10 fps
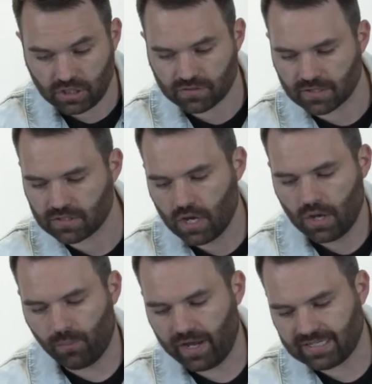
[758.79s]
Jesus,
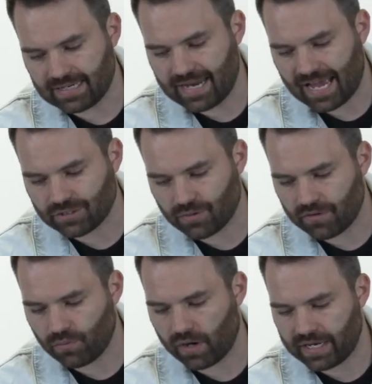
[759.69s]
went to
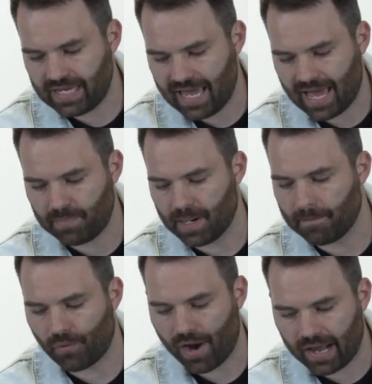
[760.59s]
Nazareth where he had
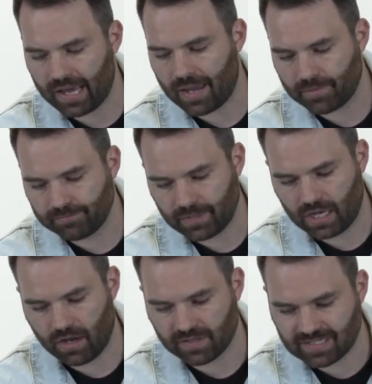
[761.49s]
been brought up.
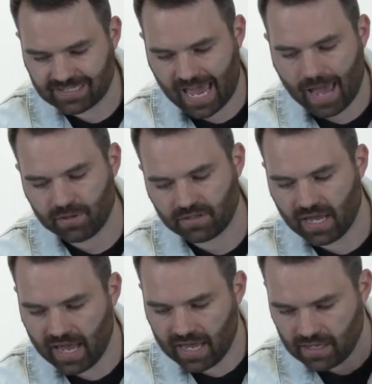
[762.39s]
And on the Sabbath
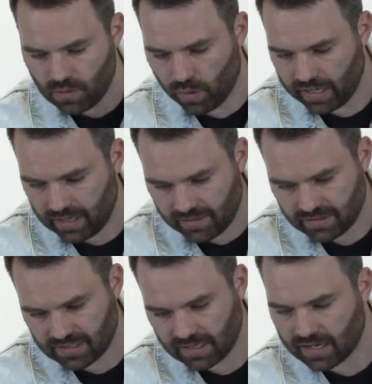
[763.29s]
day, he went into the
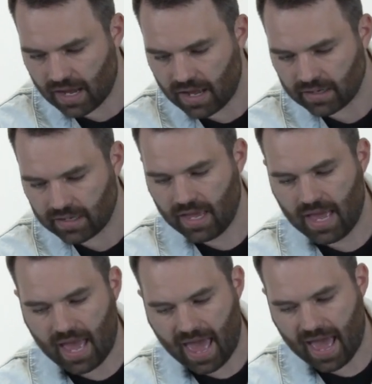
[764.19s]
synagogue,
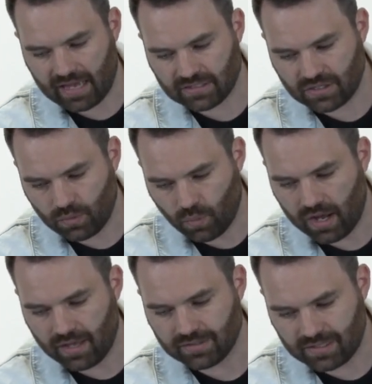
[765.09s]
as
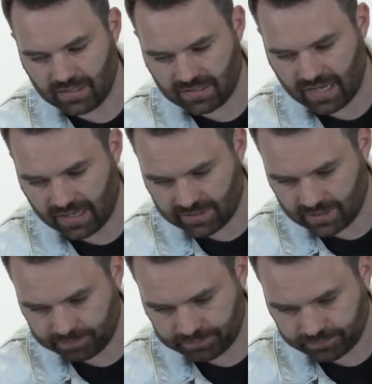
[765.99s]
was his custom.